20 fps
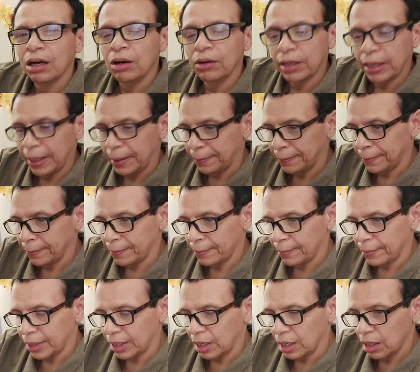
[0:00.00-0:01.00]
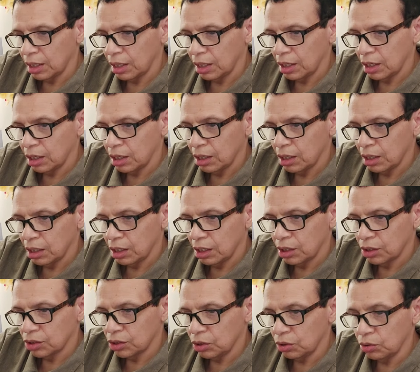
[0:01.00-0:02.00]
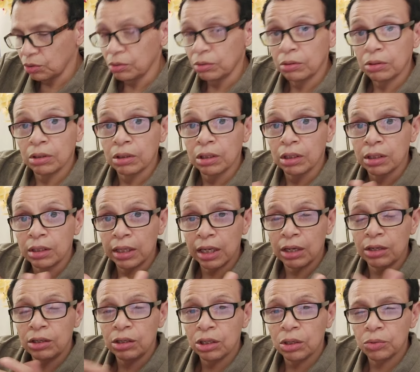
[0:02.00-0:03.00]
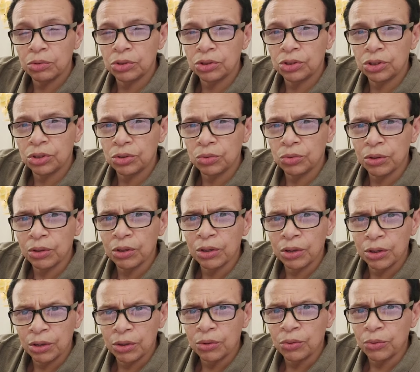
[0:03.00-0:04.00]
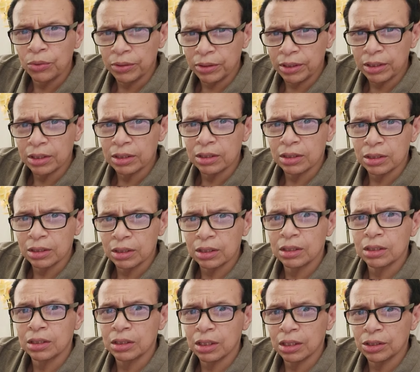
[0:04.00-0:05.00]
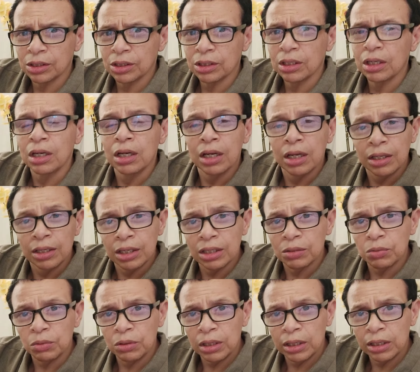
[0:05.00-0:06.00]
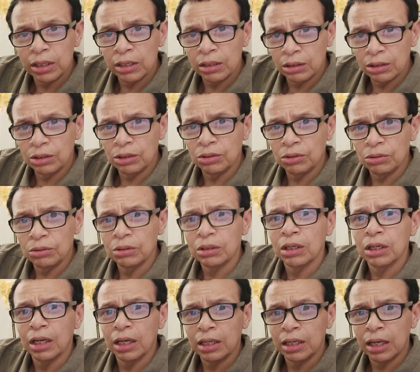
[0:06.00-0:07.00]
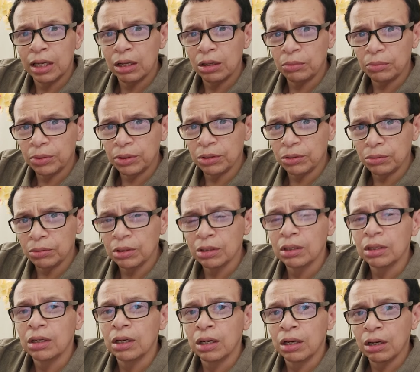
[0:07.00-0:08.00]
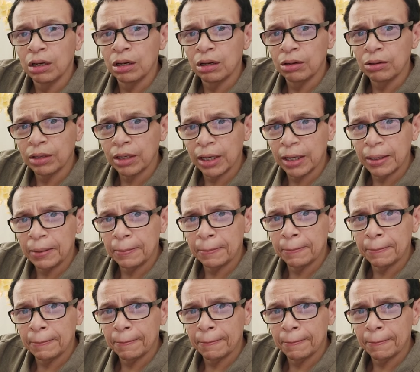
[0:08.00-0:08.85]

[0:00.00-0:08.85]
Okay. So, now you know what to do with this session. This will heal you and help you. Okay?